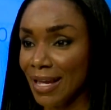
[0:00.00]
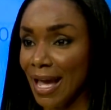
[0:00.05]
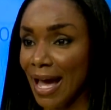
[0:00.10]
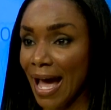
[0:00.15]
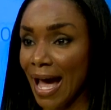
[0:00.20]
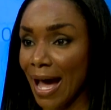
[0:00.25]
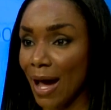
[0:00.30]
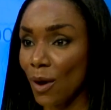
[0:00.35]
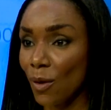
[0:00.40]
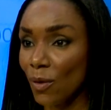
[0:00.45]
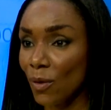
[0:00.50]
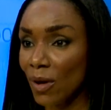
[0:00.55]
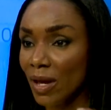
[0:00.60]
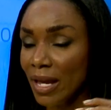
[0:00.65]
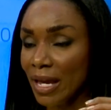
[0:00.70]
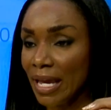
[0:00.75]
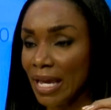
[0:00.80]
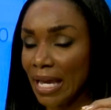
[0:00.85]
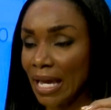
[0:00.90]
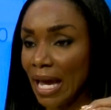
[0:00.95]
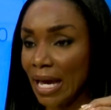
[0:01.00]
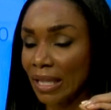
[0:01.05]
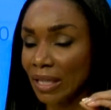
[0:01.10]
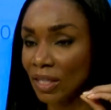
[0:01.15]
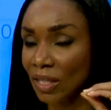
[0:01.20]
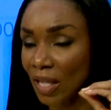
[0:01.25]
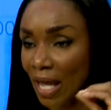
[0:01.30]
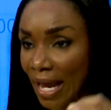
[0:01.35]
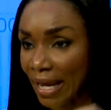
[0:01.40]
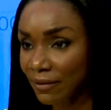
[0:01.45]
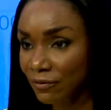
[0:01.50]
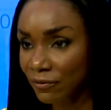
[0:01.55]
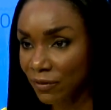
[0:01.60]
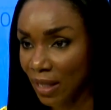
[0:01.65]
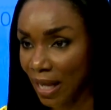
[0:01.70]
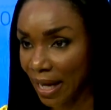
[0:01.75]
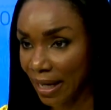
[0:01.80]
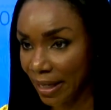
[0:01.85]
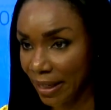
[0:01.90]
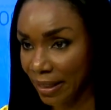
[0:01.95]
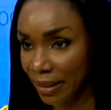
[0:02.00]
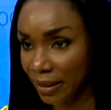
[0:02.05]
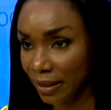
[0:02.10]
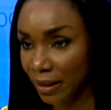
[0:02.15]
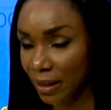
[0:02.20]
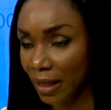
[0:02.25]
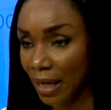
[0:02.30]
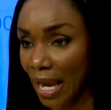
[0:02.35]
how lifelike